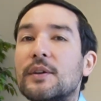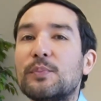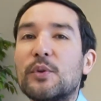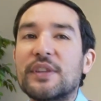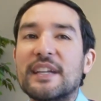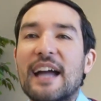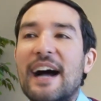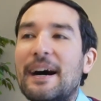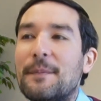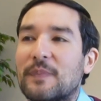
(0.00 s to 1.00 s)
Good morning.
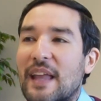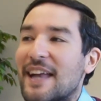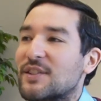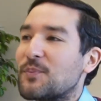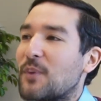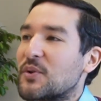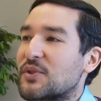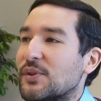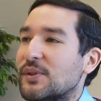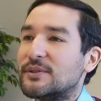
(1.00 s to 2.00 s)
Um, I
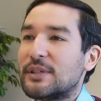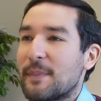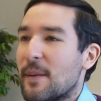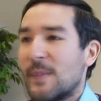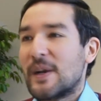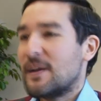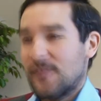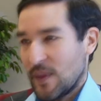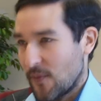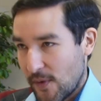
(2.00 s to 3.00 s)
suppose you
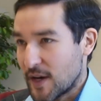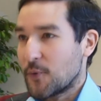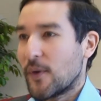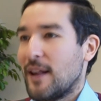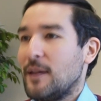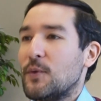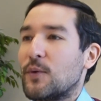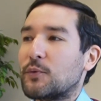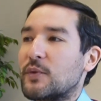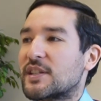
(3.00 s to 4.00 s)
remember very well
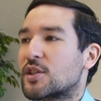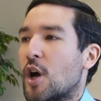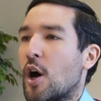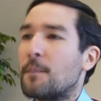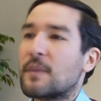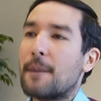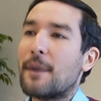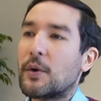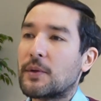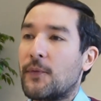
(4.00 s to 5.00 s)
what we saw
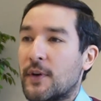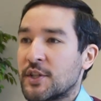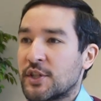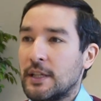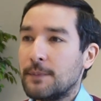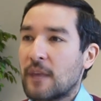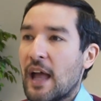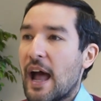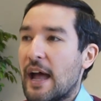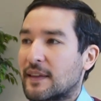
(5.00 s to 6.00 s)
about Virgil
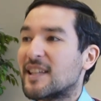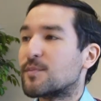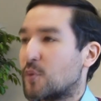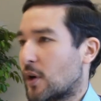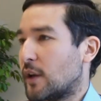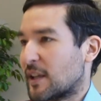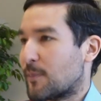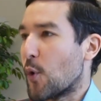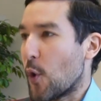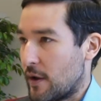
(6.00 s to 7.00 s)
and his
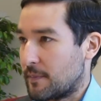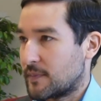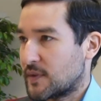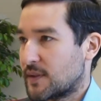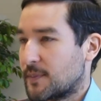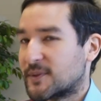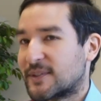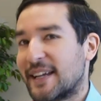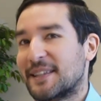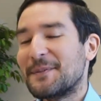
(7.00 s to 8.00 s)
bucolic poems,
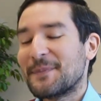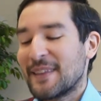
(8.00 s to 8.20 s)
right?